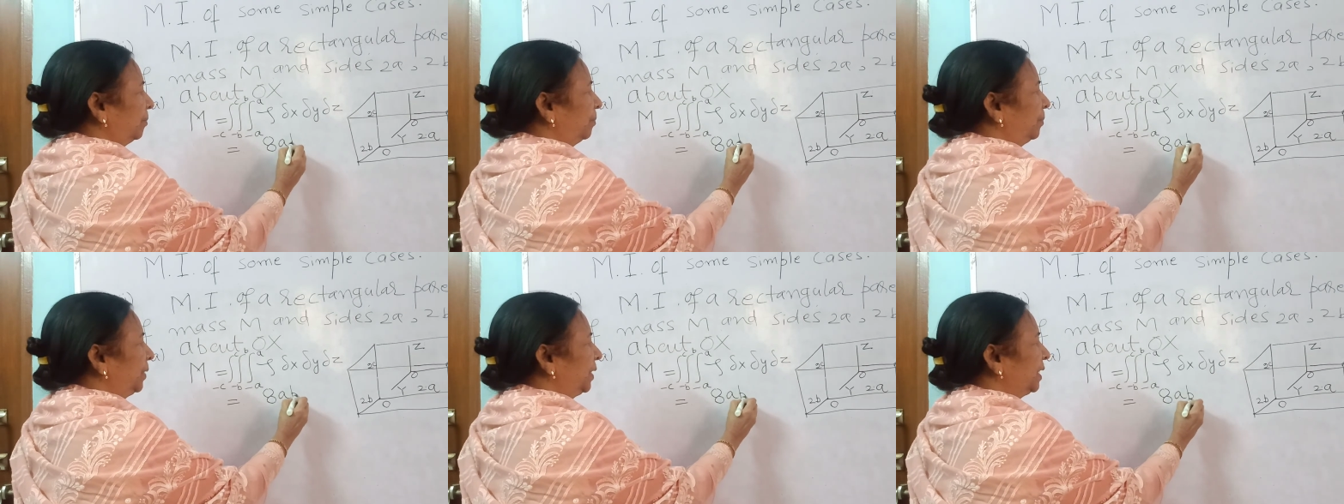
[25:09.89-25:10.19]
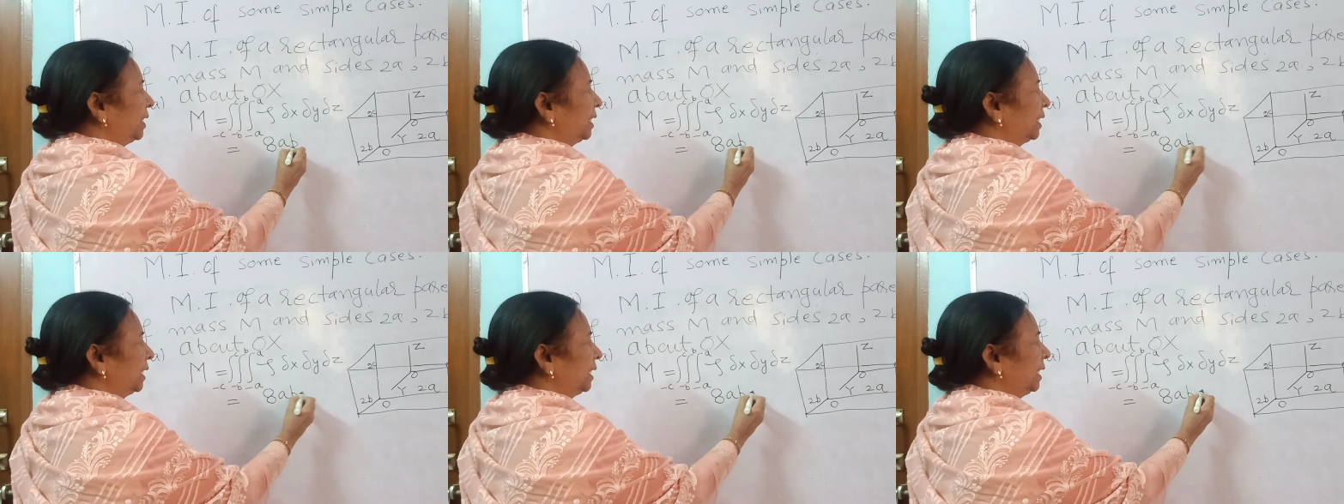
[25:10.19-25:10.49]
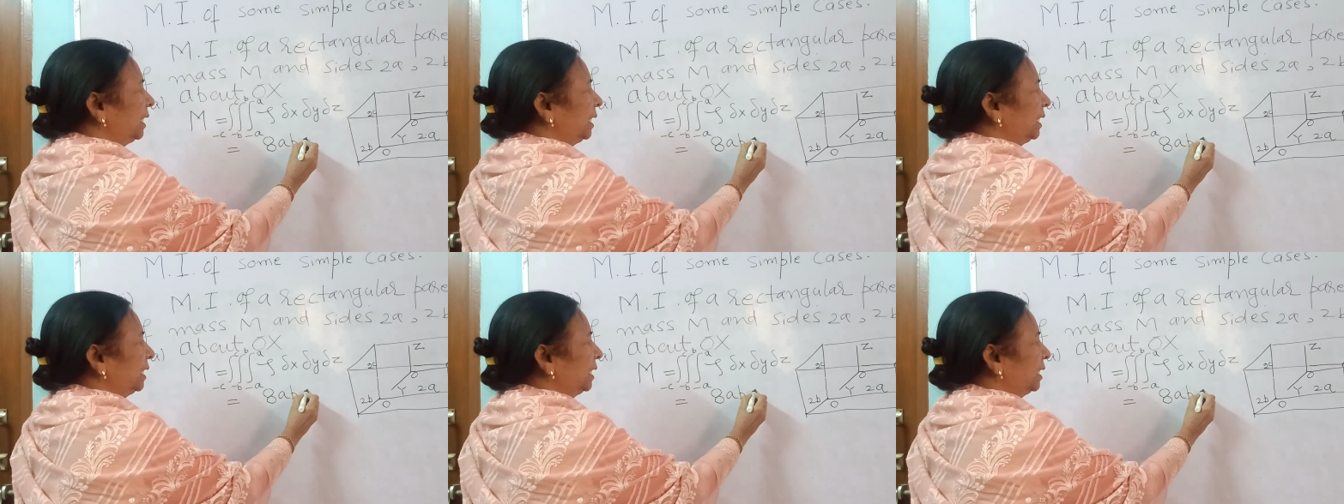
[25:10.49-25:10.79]
B,
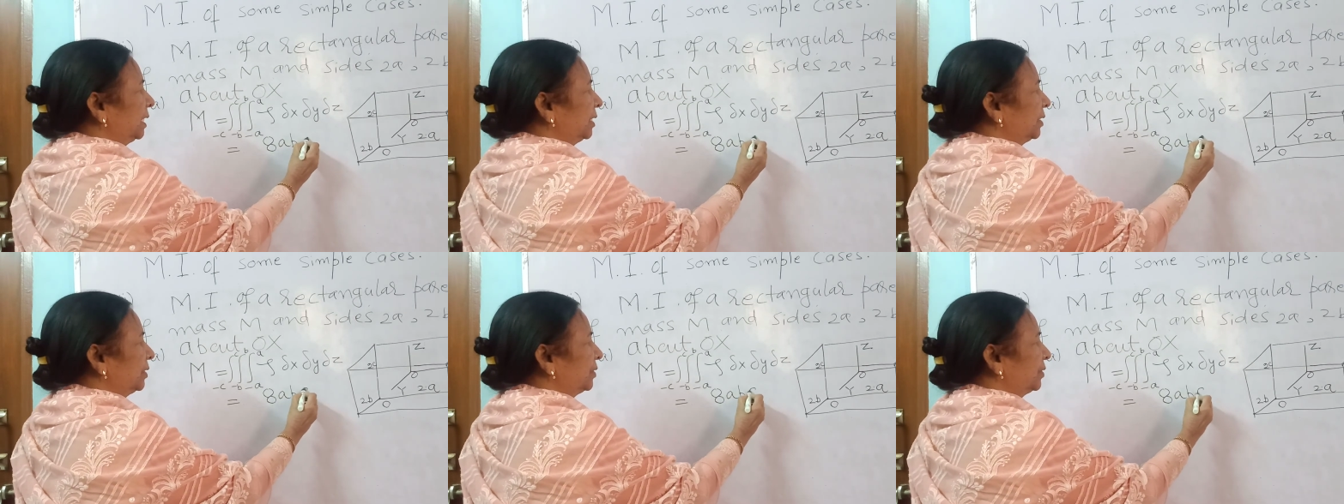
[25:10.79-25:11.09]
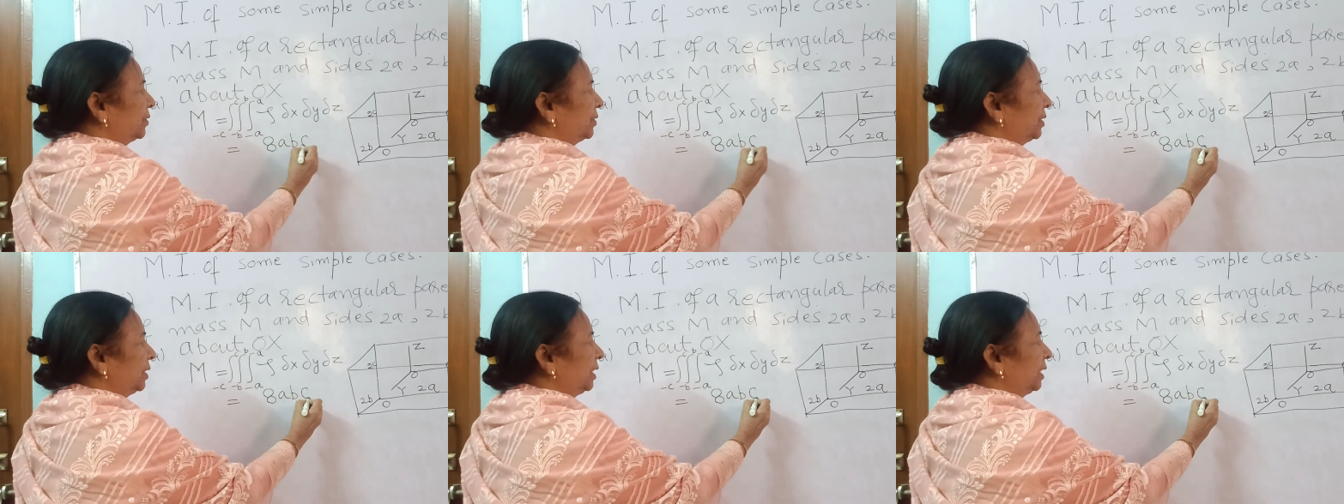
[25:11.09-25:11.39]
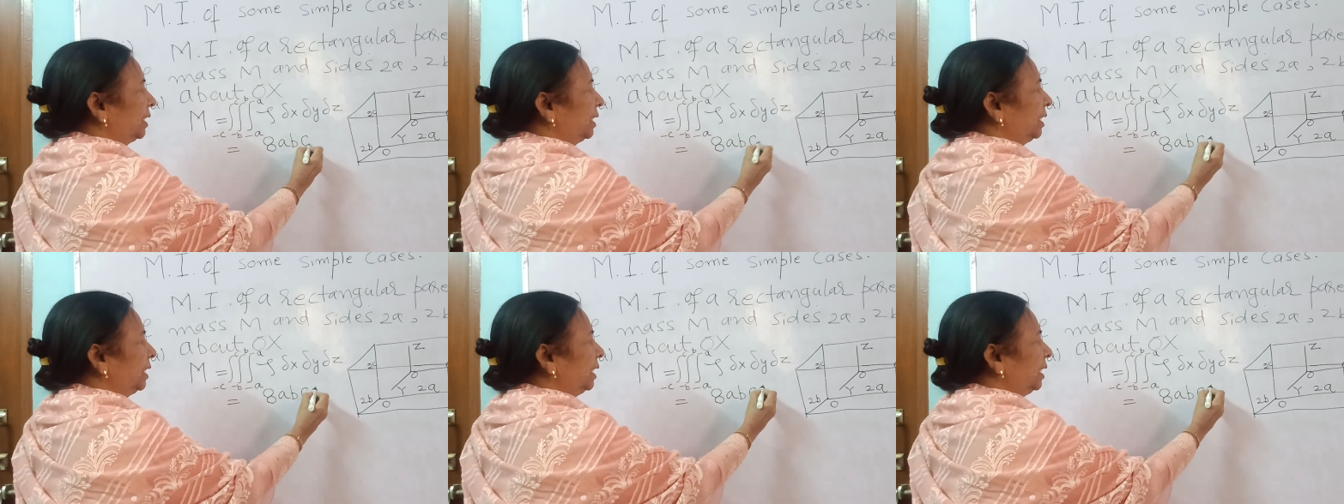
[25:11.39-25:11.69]

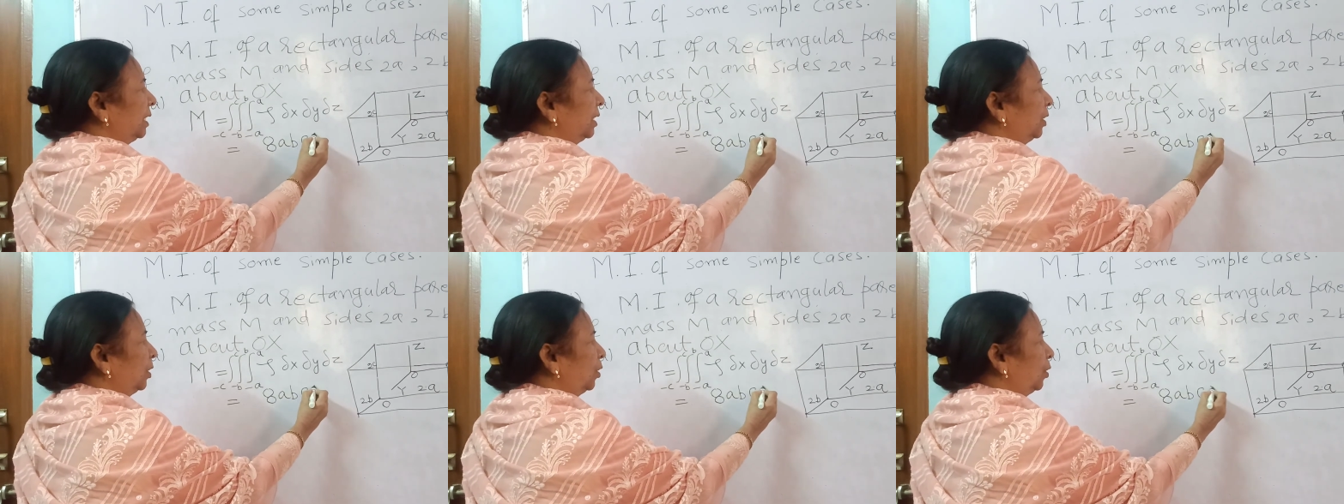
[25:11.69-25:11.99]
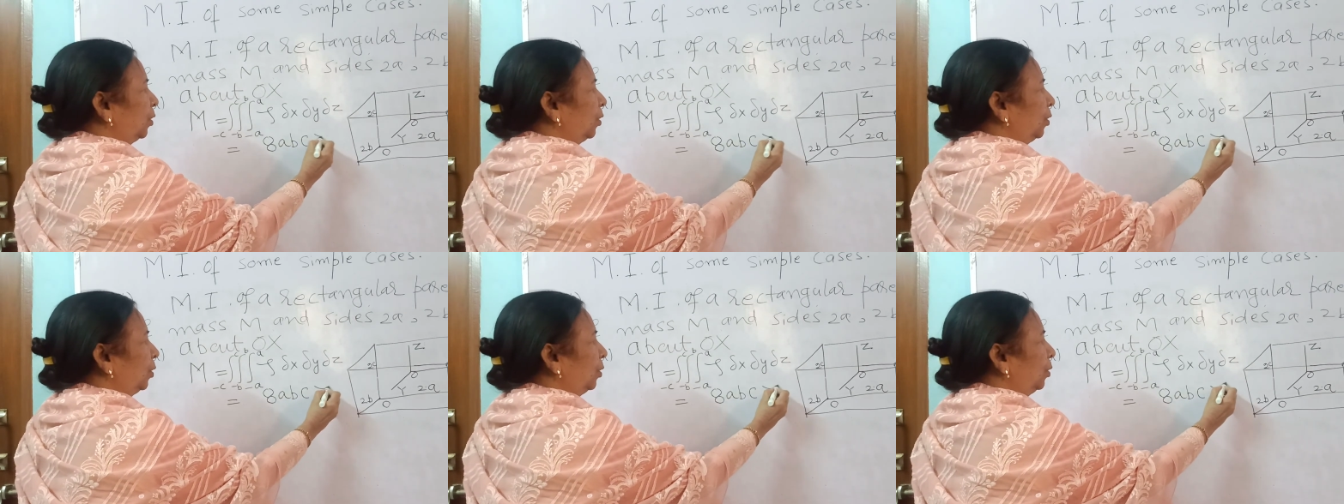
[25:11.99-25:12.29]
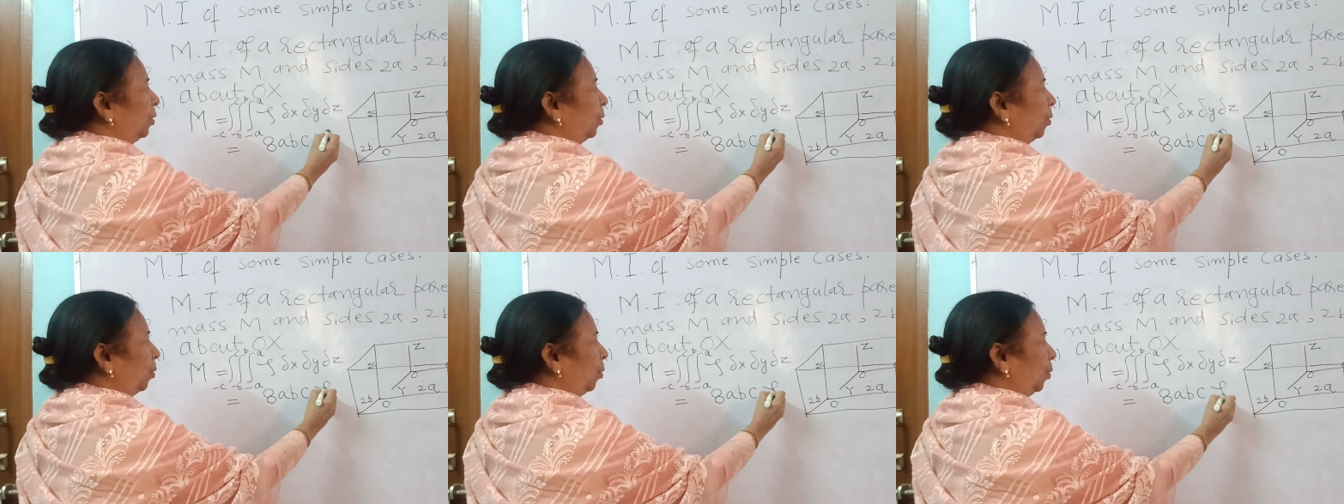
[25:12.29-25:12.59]
C,
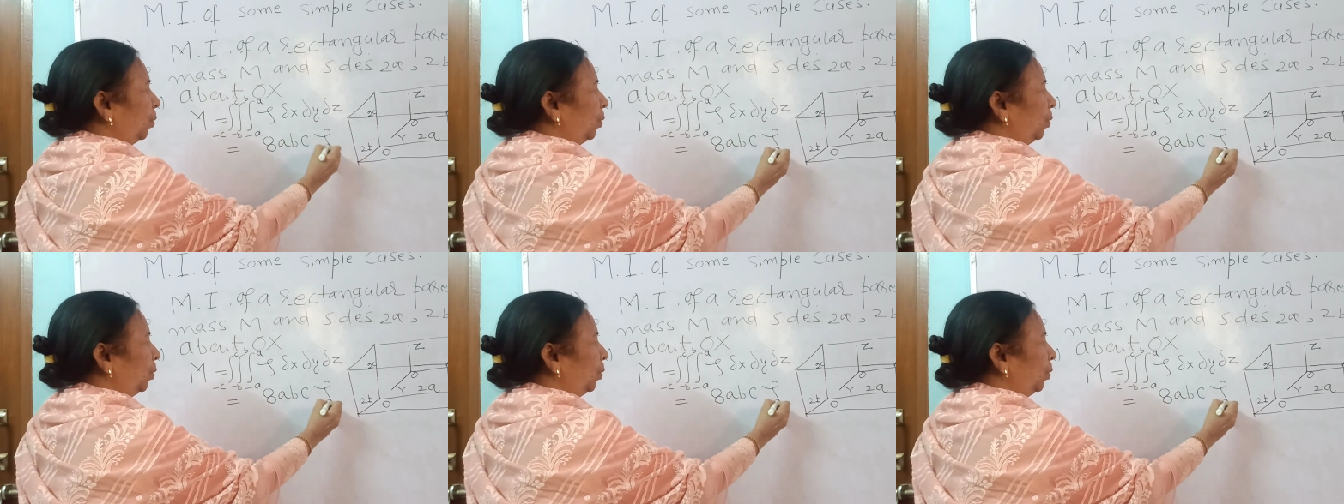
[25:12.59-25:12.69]
rho.